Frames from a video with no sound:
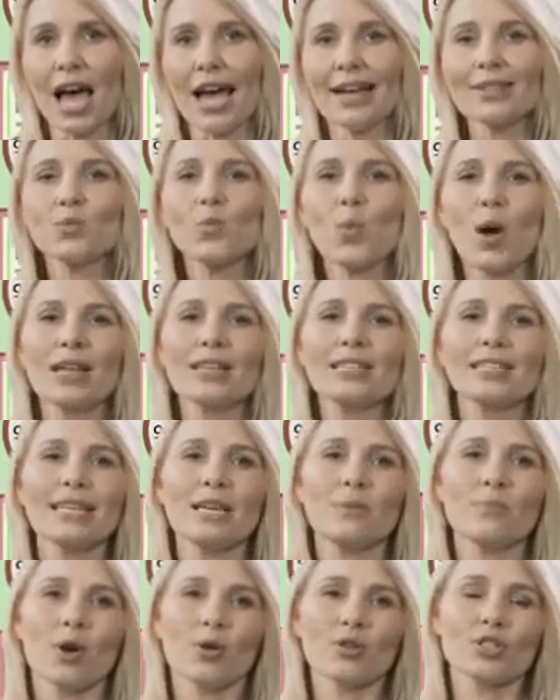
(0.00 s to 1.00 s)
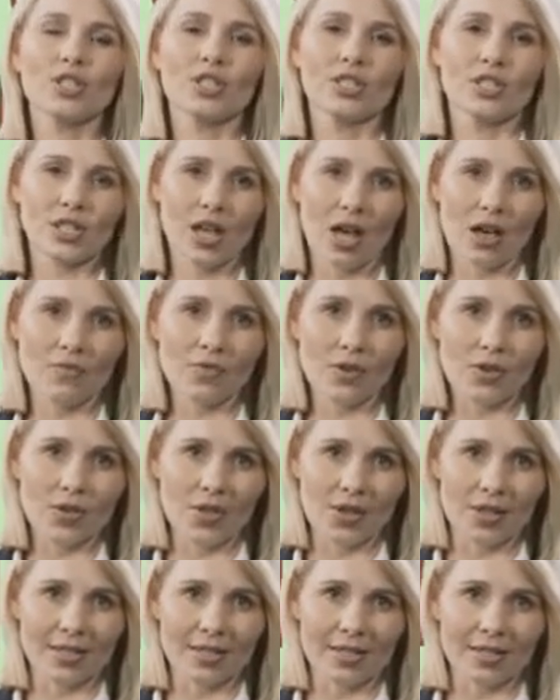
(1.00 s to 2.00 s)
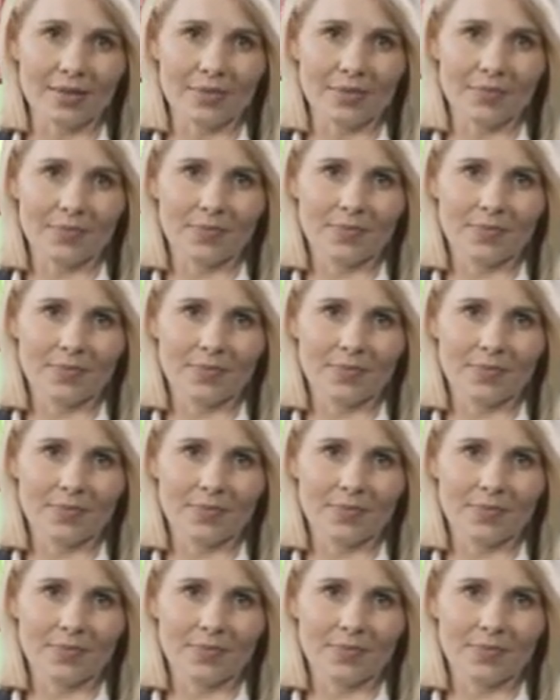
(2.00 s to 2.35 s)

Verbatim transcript: as well as the emotions of others.